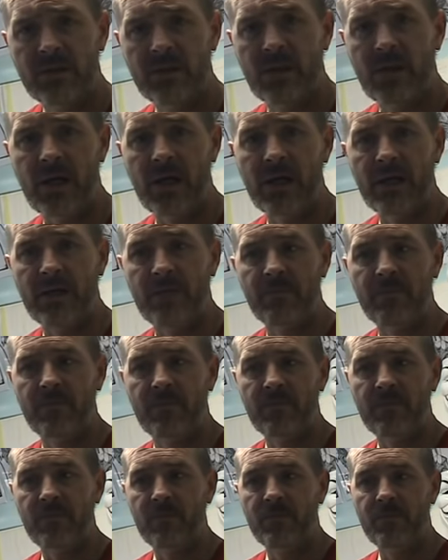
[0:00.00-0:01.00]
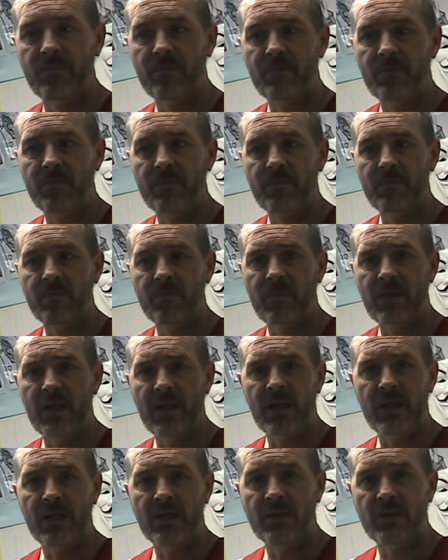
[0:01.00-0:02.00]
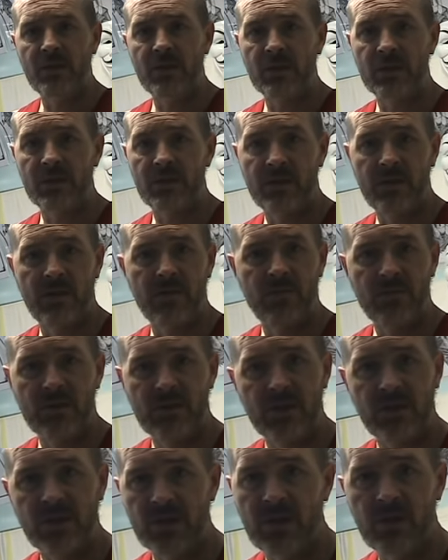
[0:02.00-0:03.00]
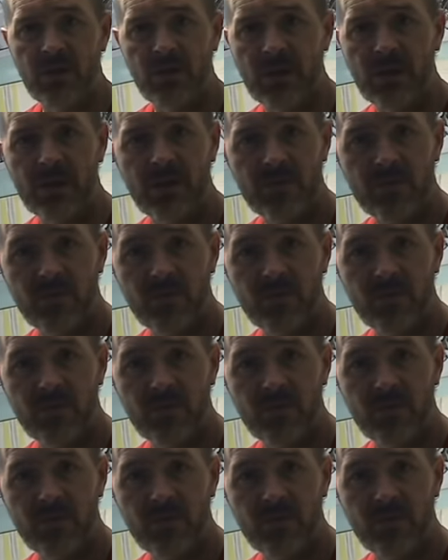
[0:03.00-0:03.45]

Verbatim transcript: um, and just given a generic,